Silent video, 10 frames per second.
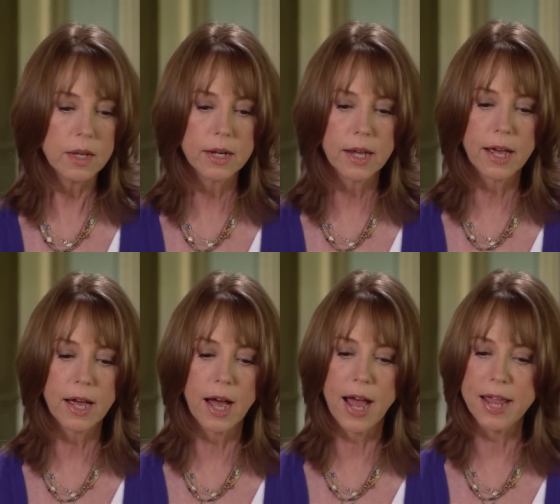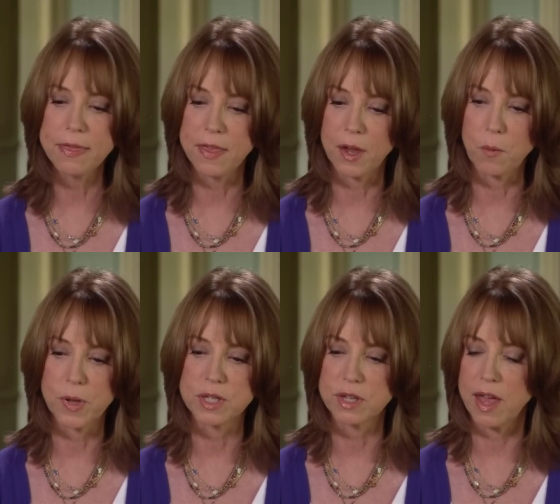And I think
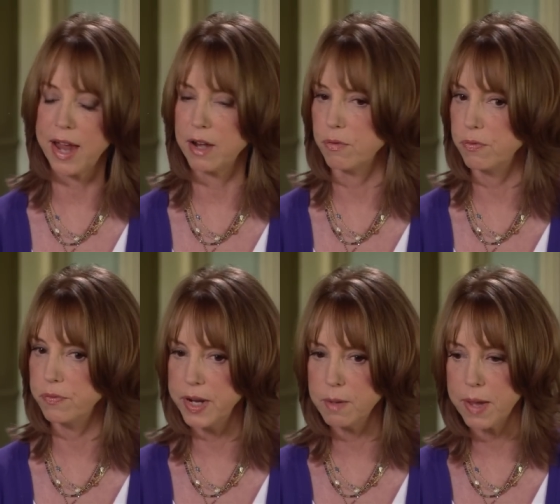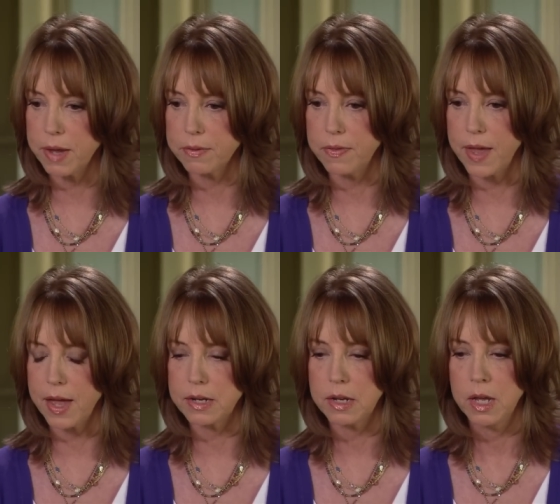what's kind of fun about
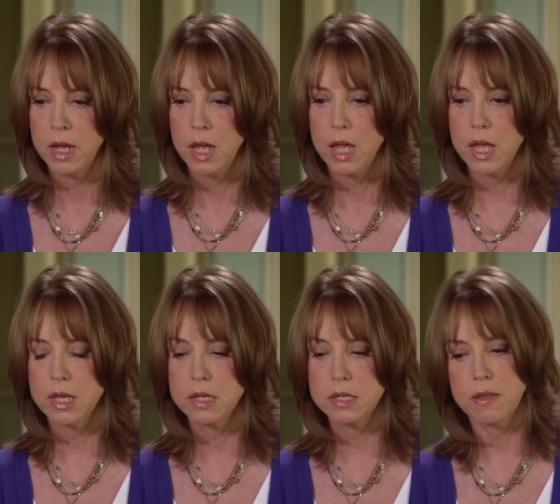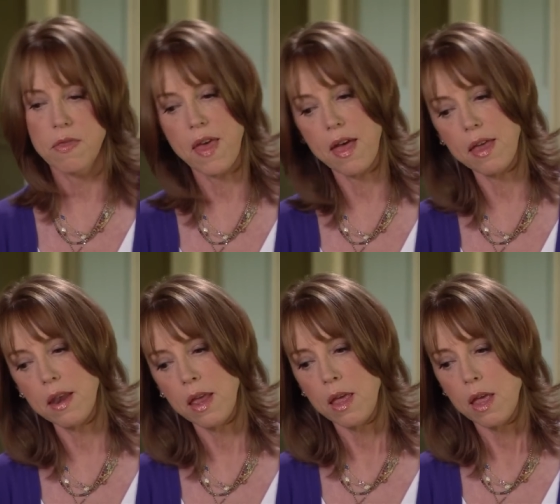that is that,
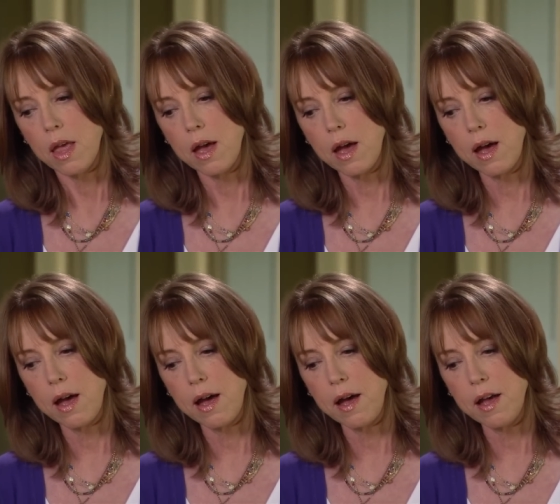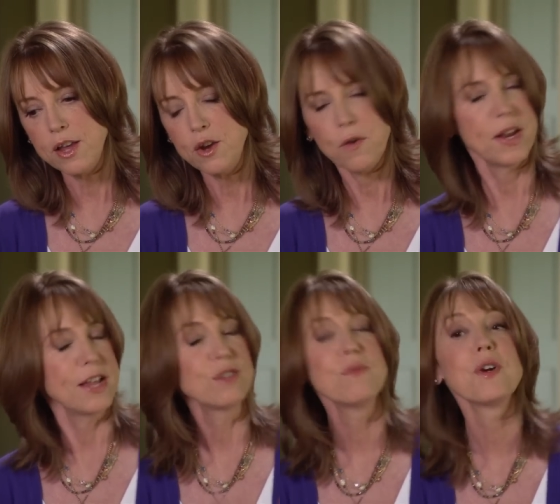you know, it
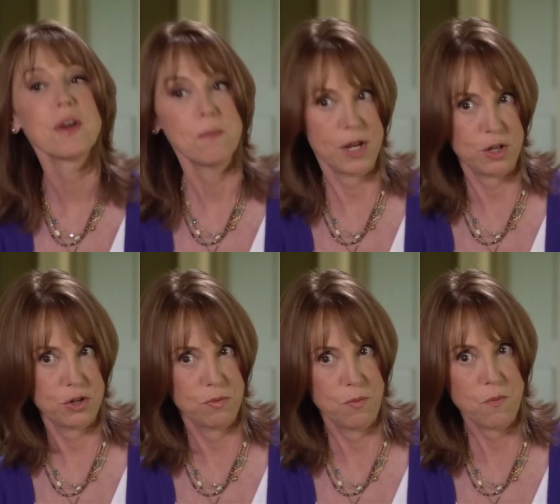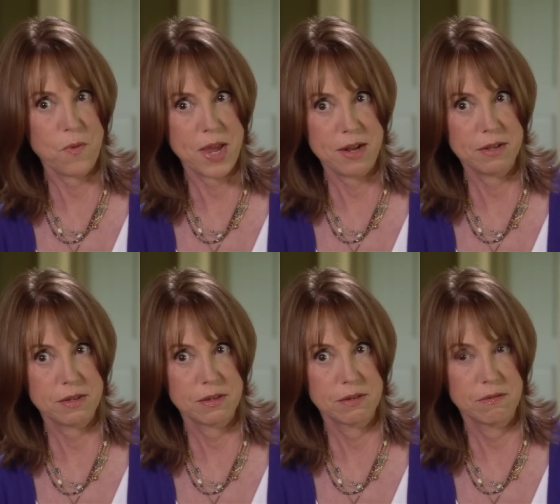is very much
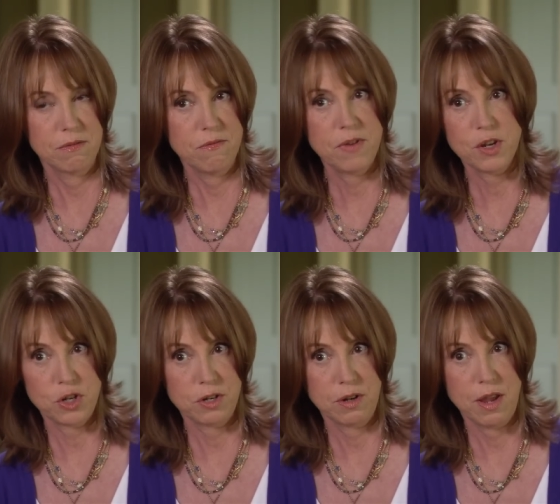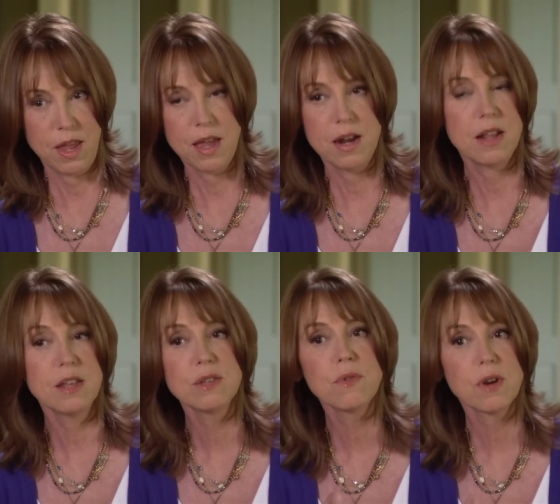Wayne's vision, and it
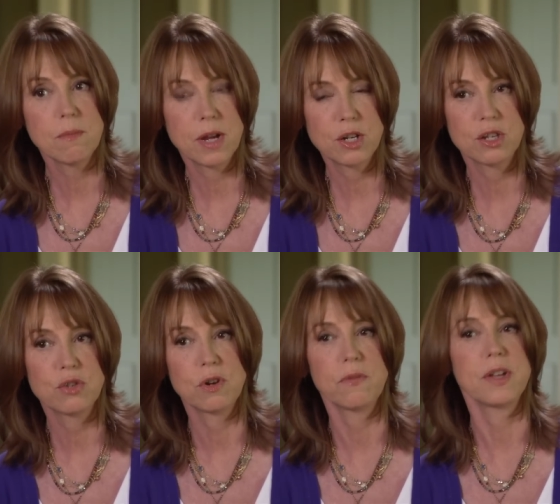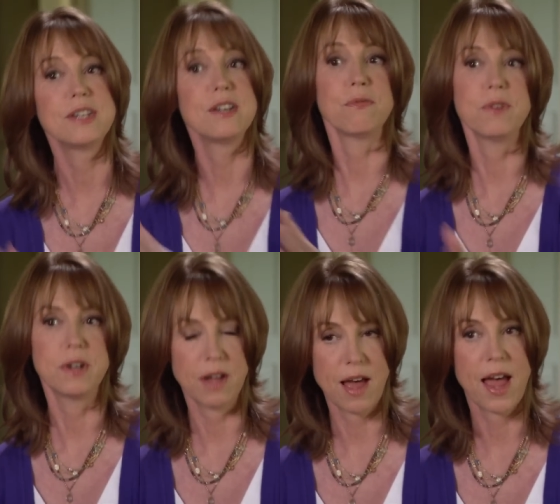is very much a sort of a
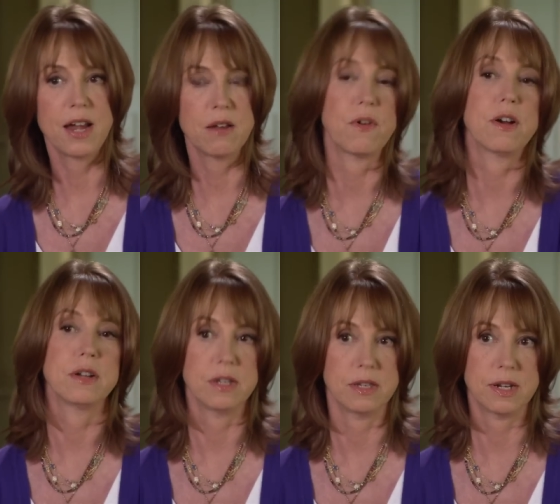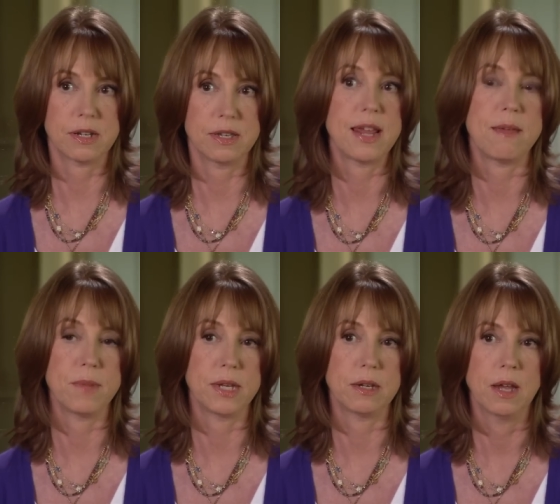different kind of artistic
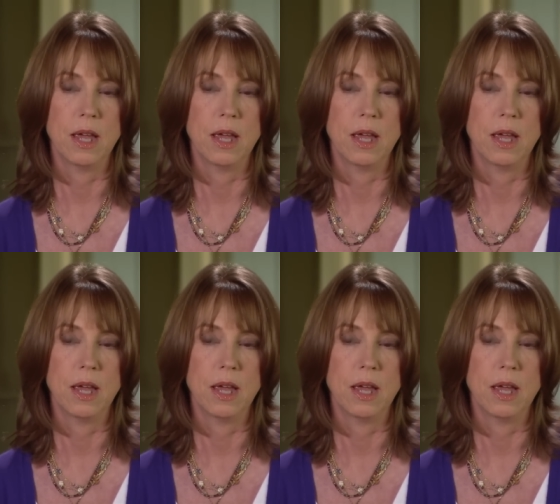statement.